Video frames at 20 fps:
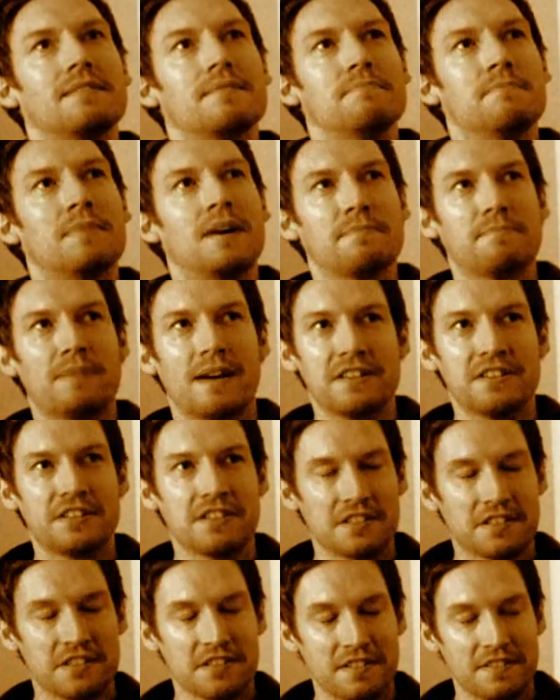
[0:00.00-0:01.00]
My
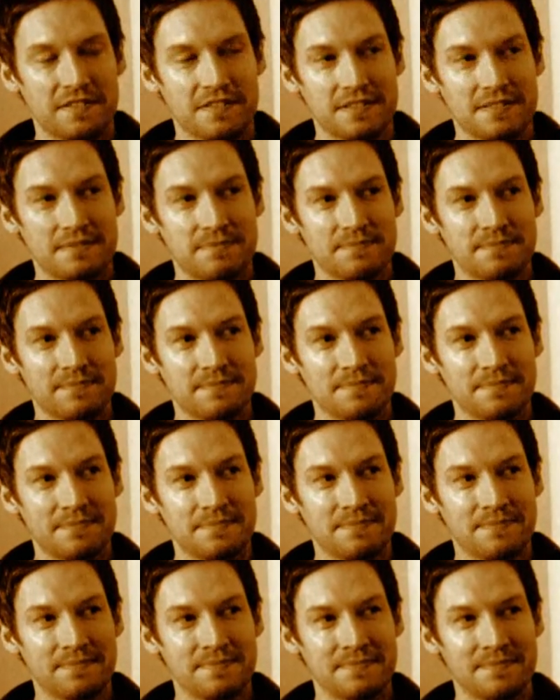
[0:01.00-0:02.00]
painting stuff.
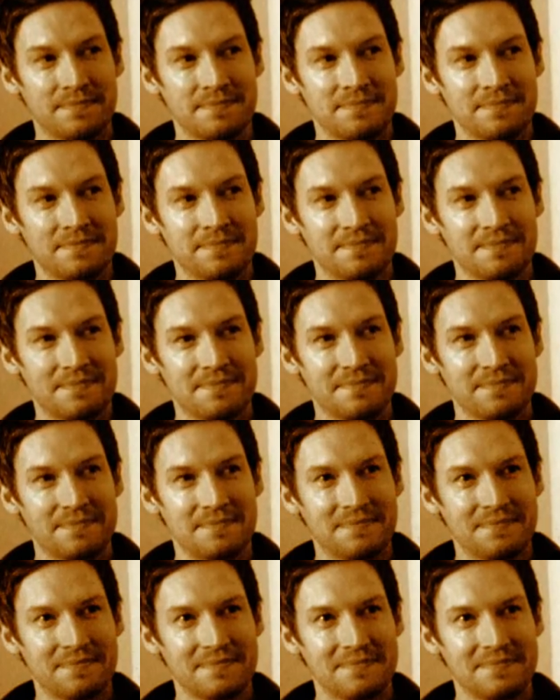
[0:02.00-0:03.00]
Interesting.
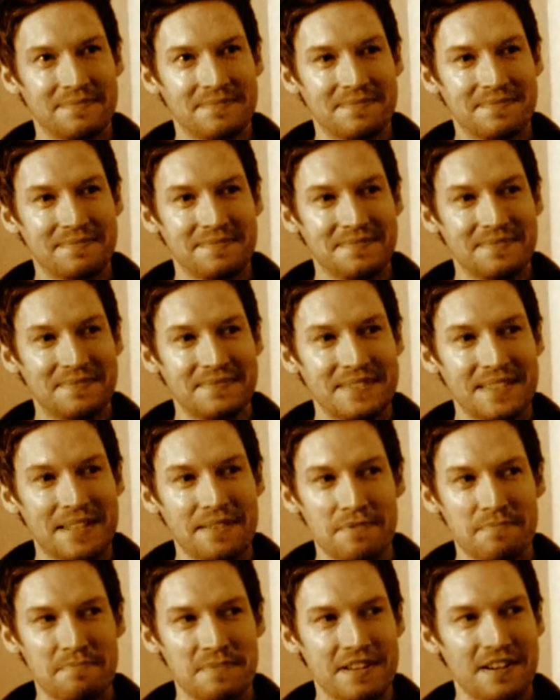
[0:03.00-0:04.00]
It
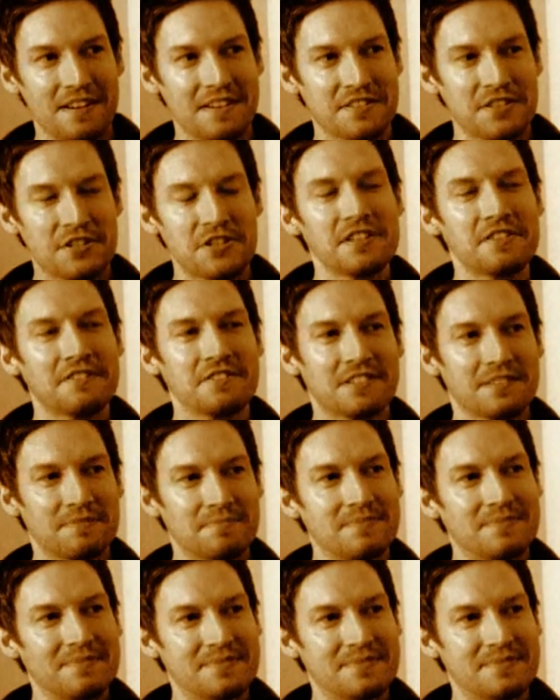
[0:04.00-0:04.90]
would be hard to choose,